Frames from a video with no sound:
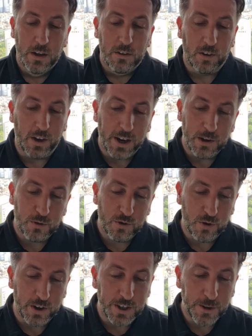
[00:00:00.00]
So yeah, that was
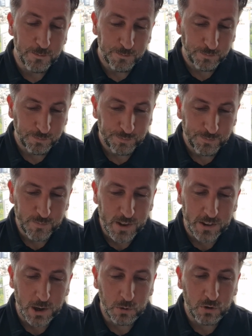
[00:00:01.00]
training.
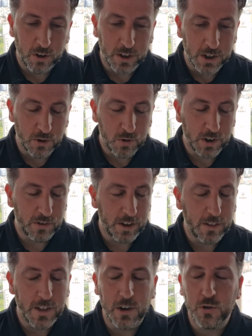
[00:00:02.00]
That was certainly
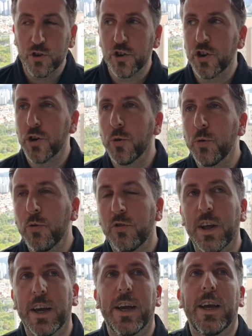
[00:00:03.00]
interesting. Then on
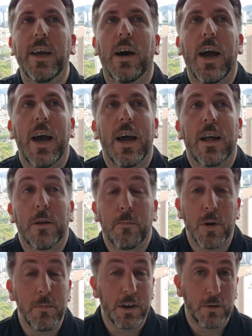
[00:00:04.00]
Tuesday, I had the
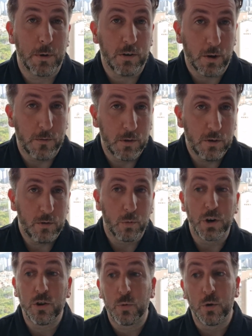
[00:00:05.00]
pre-match press conference,
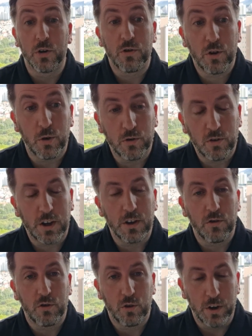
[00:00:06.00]
which was Conte
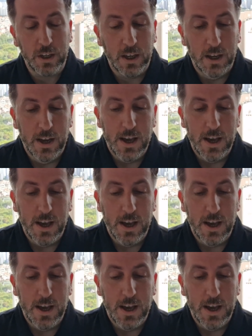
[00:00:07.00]
and Sonny,